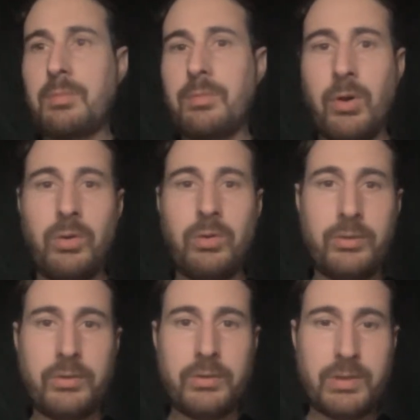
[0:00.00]

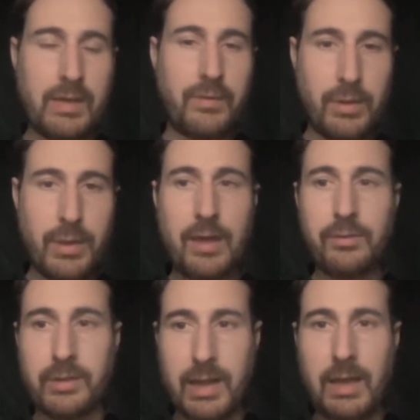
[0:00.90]
those several
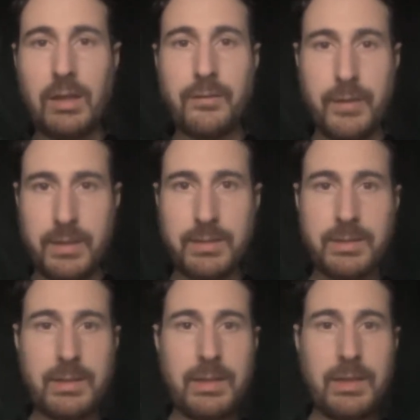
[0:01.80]
thousand
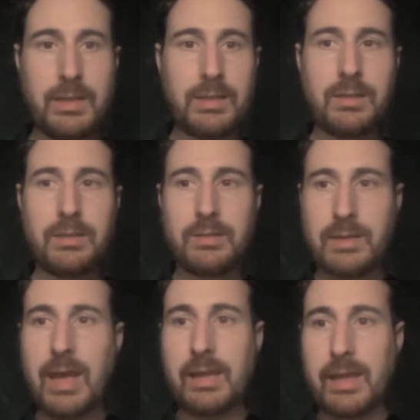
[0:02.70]
elephants in
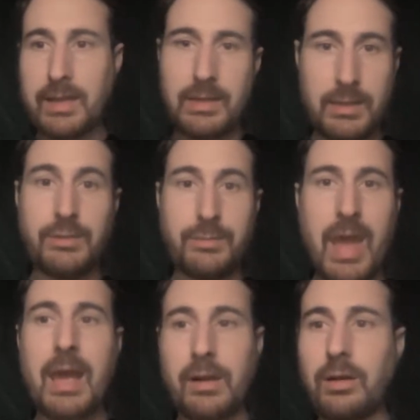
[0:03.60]
Thailand each
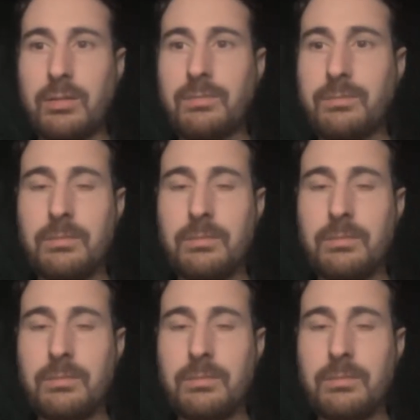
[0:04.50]
matter